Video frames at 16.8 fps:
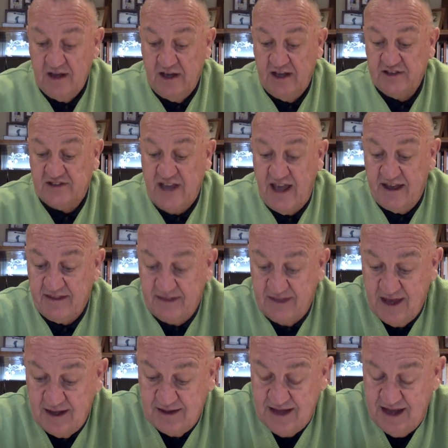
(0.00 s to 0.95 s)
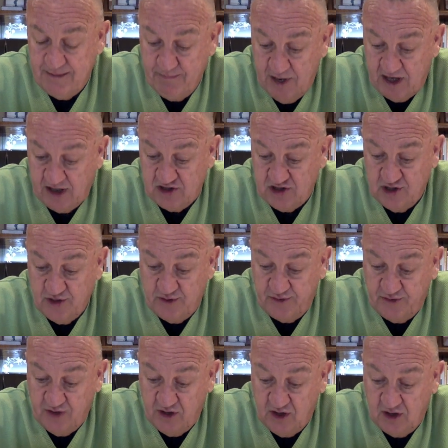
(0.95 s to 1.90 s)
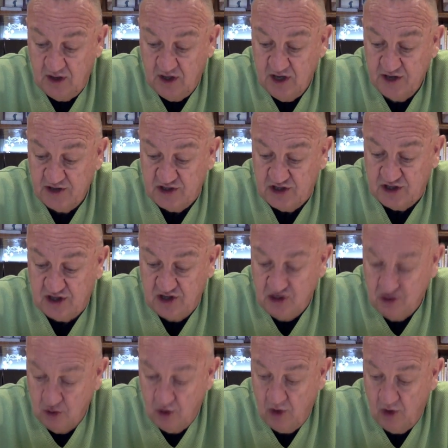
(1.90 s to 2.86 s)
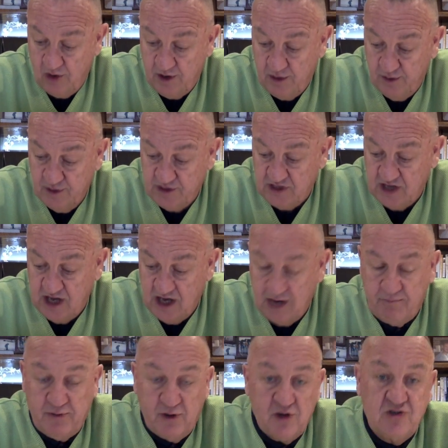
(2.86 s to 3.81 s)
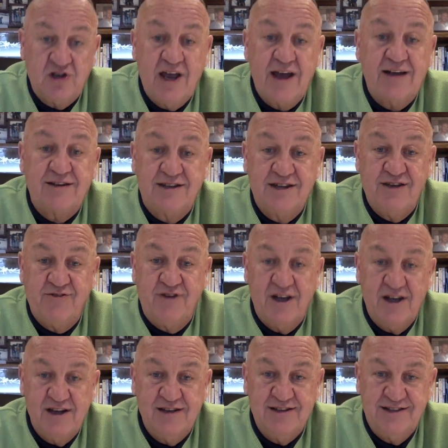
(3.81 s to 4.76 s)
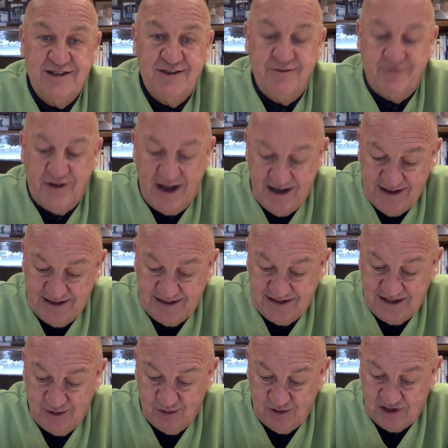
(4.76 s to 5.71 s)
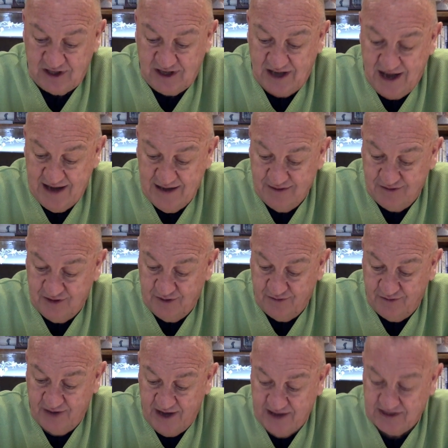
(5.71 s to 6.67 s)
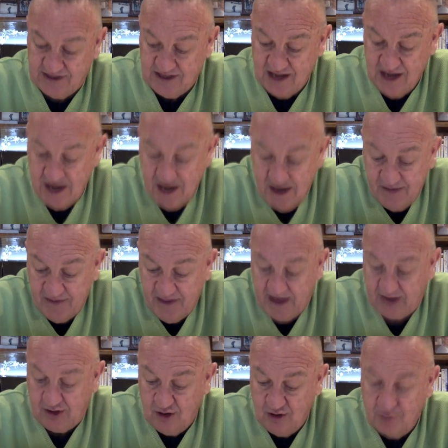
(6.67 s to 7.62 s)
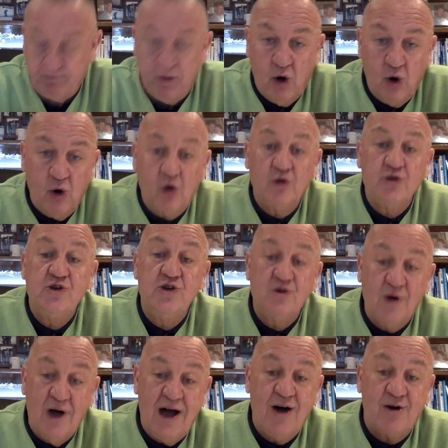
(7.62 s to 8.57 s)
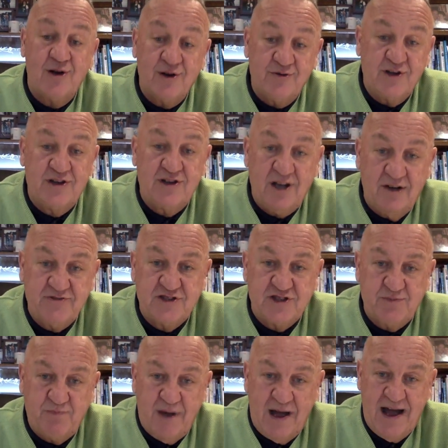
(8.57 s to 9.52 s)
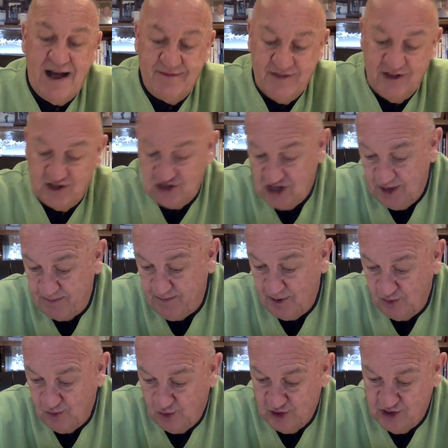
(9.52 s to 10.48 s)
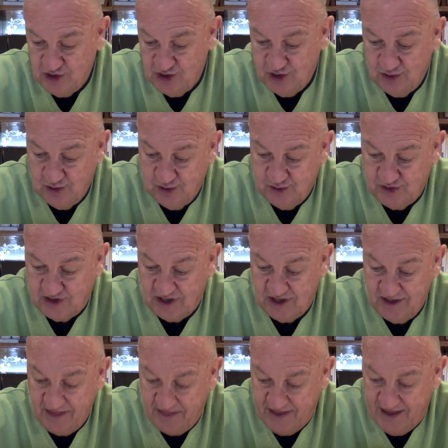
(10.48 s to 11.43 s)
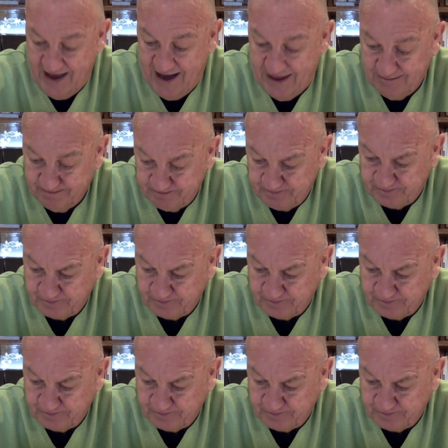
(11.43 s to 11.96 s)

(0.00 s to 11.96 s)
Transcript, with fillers: is that thing that makes you feel secure. It was a protective device. It was a kind of device that could pull you out of a tough spot, and the shepherd would use that.